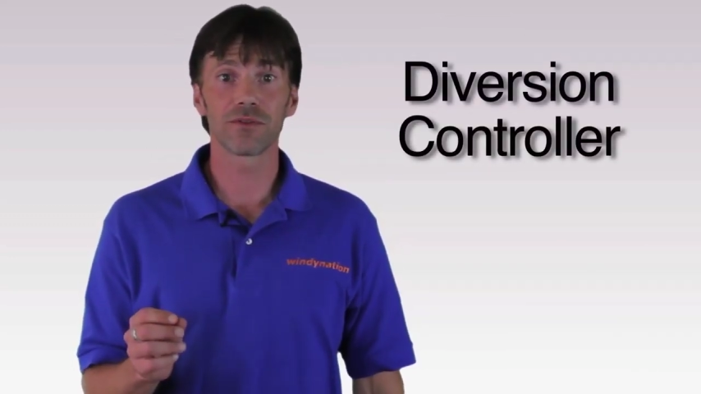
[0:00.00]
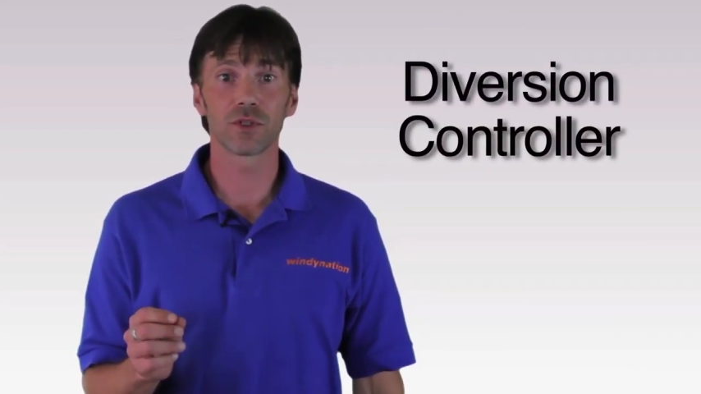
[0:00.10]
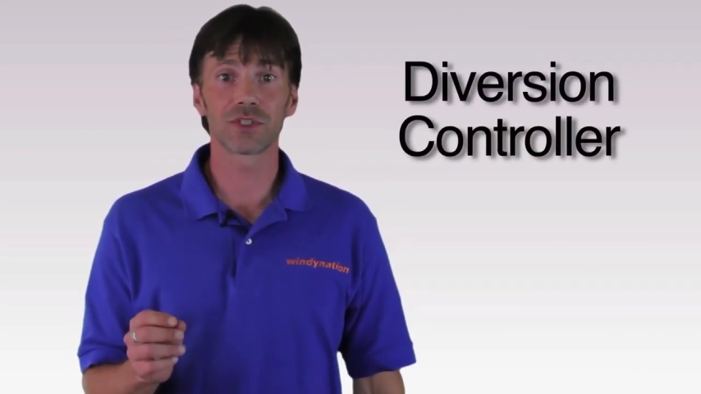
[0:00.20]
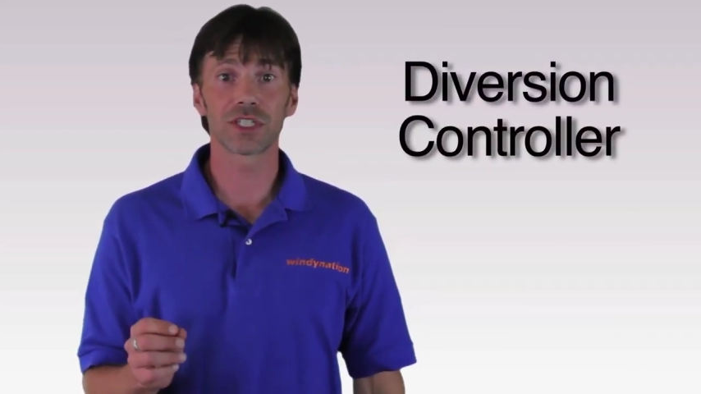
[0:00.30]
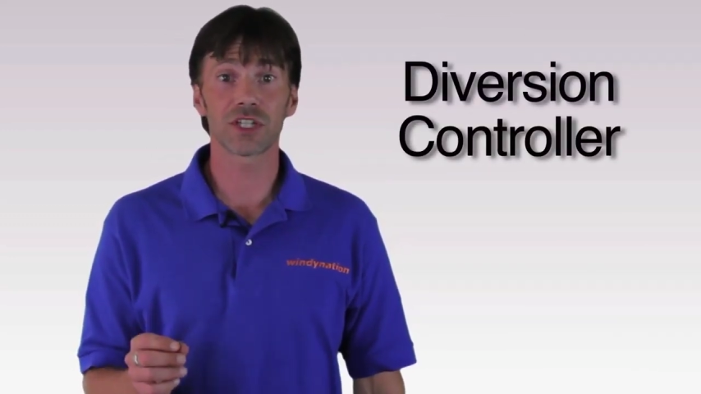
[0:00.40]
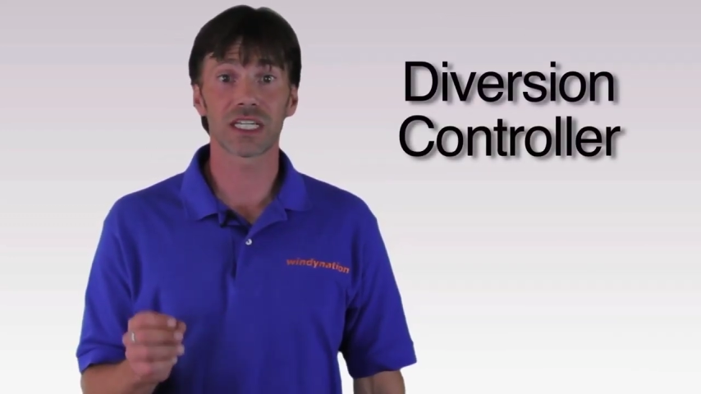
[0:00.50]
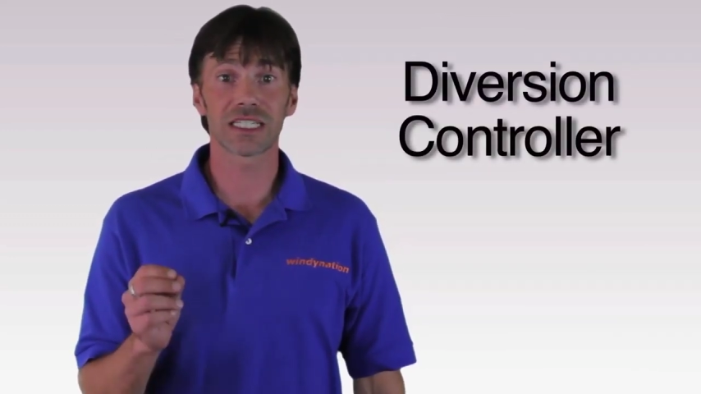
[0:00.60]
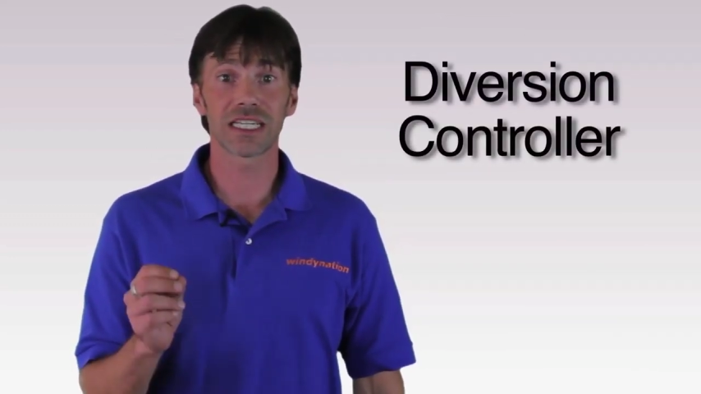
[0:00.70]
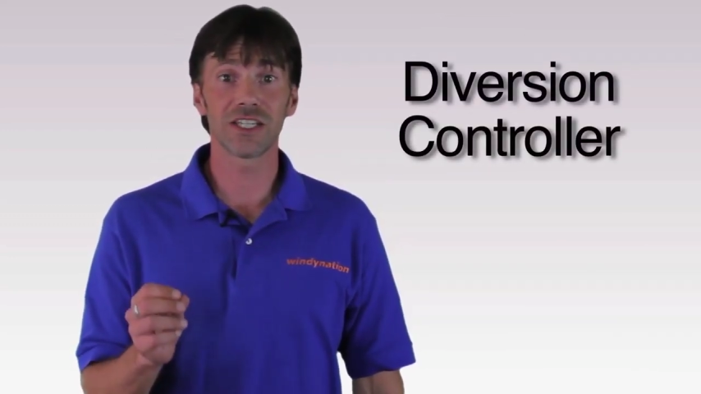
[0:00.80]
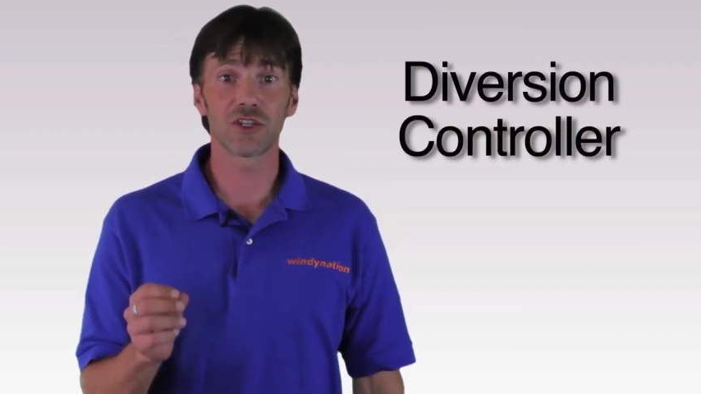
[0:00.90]
voltage
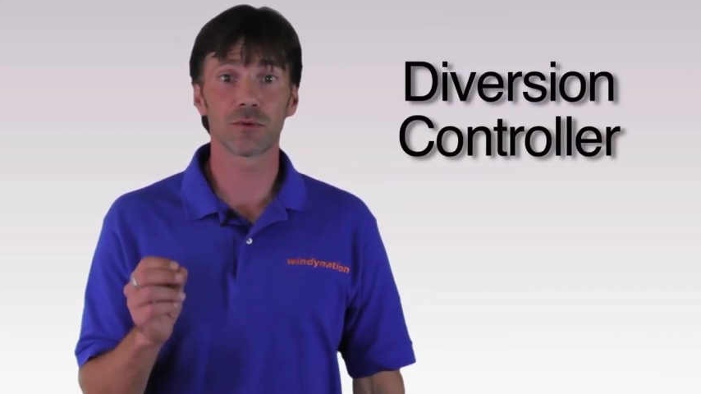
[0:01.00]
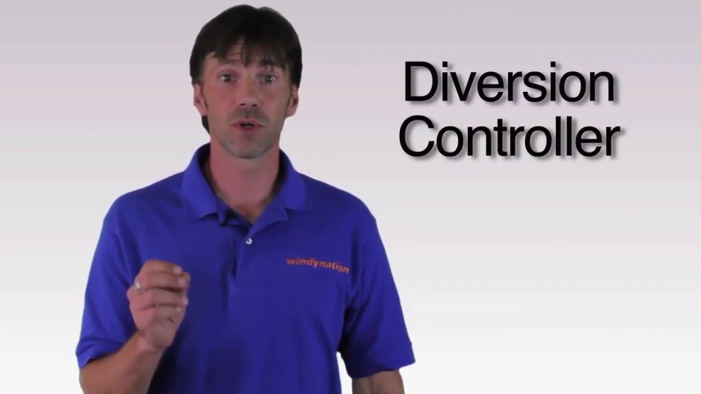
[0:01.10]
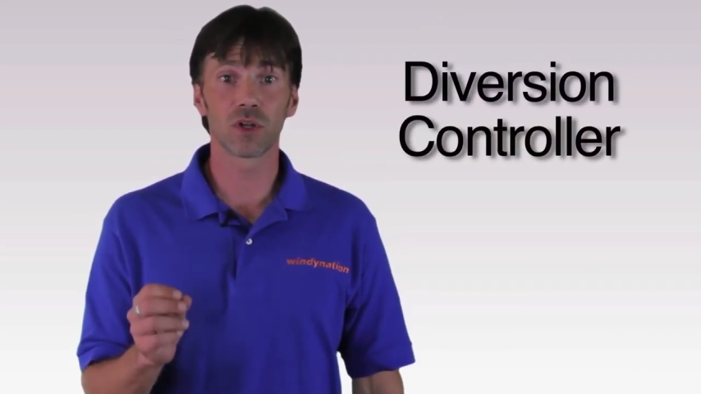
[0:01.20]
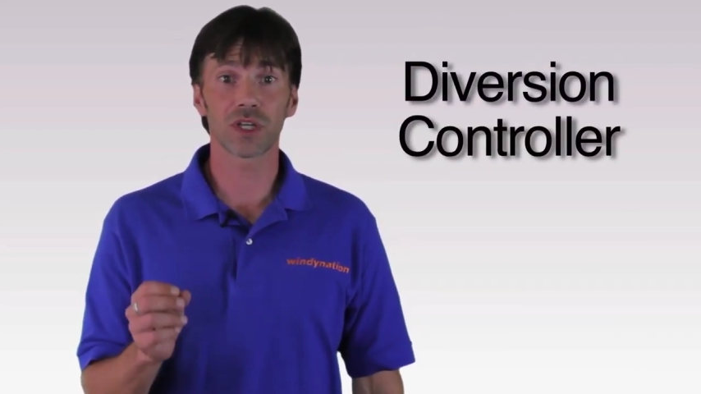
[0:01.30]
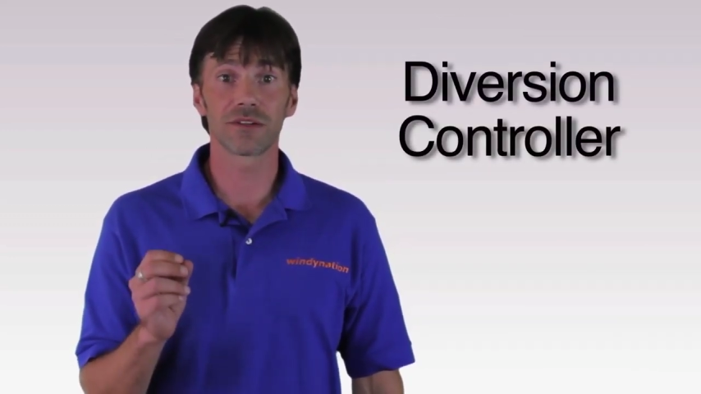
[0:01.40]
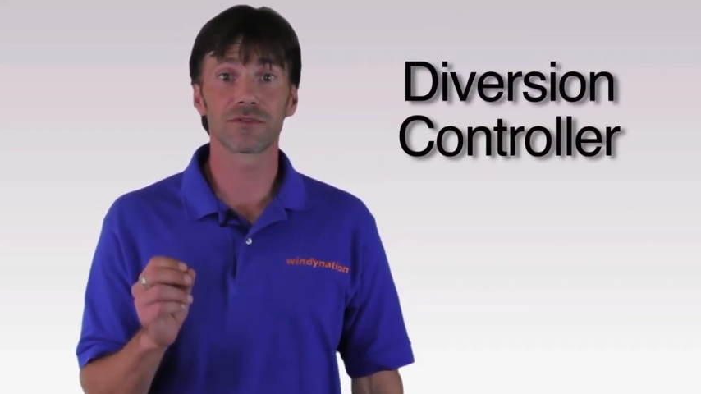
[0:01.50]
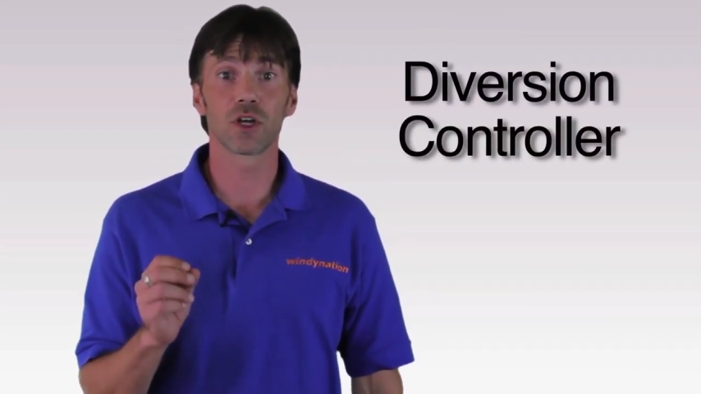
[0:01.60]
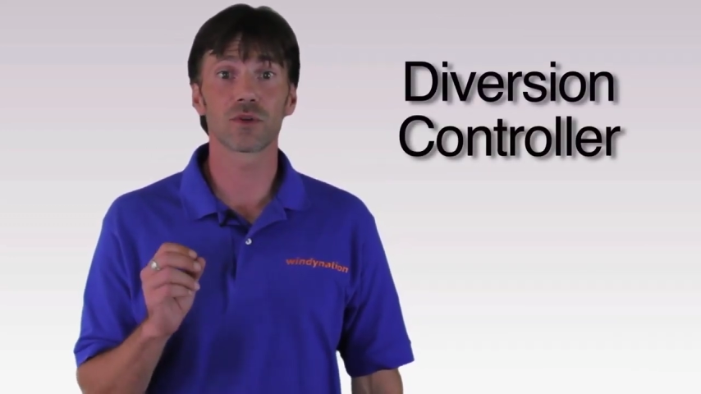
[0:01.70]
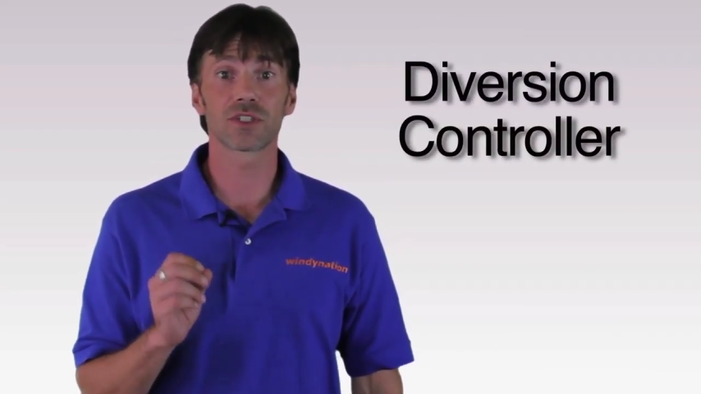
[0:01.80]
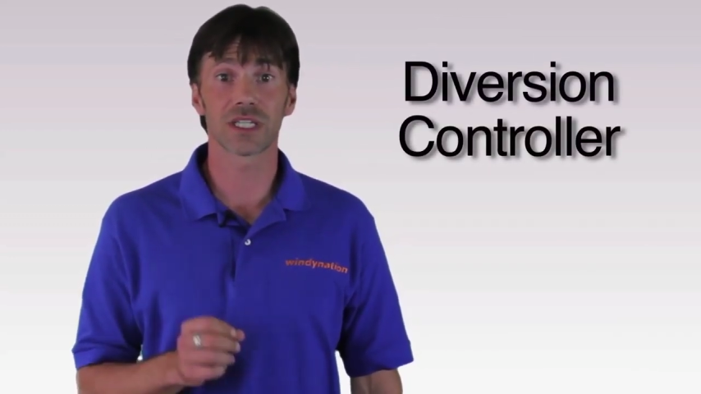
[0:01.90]
exceeds your bulk and
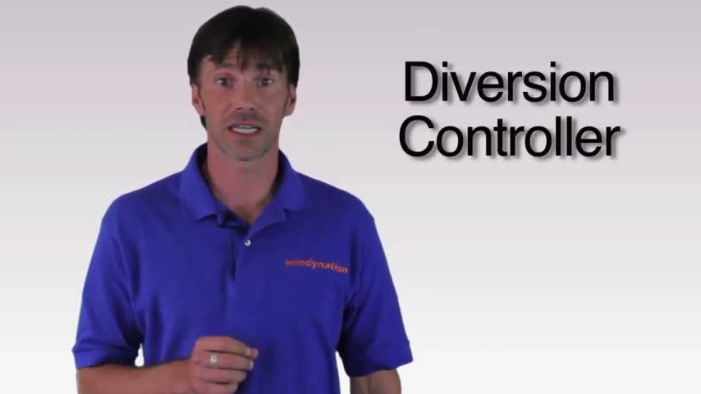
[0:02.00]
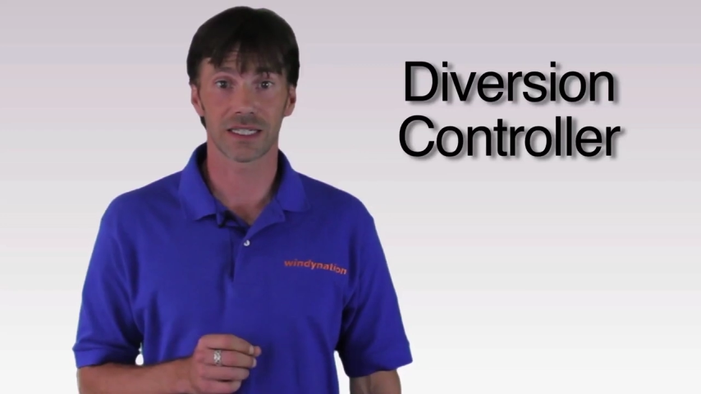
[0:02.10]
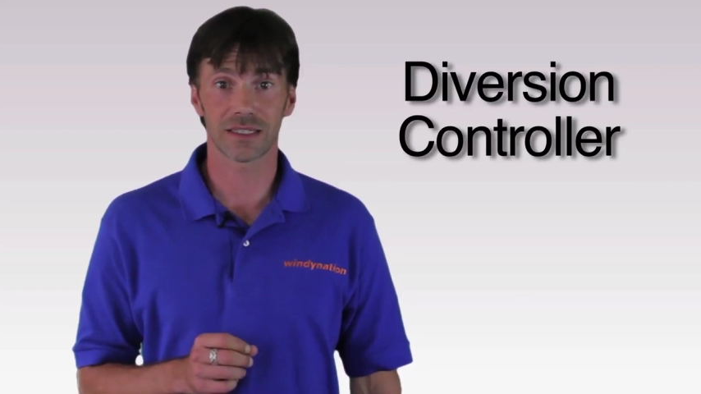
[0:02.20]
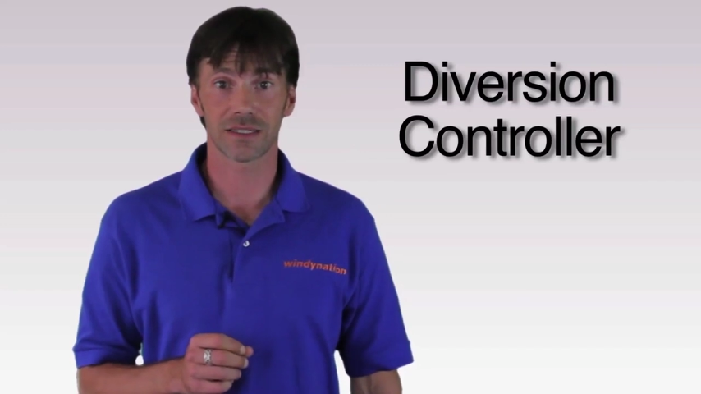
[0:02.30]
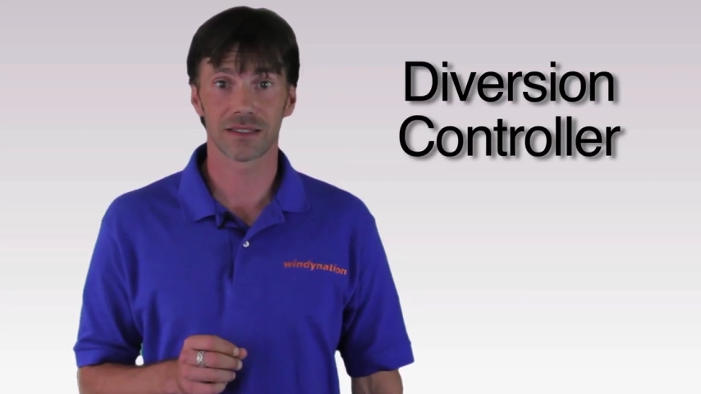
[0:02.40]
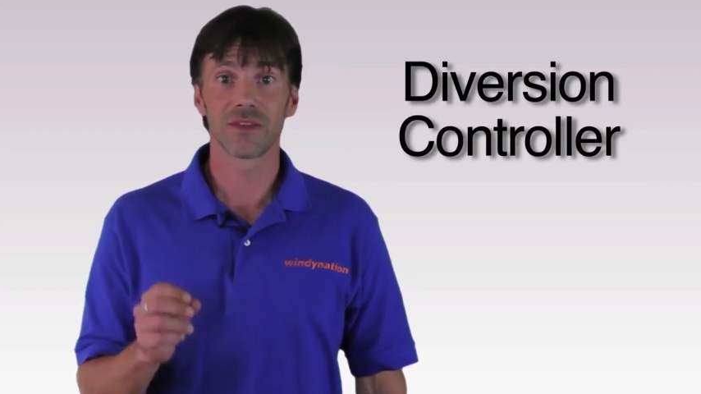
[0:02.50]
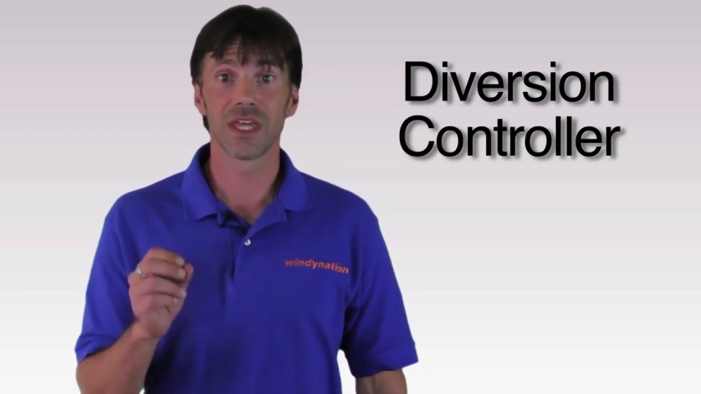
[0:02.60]
float settings,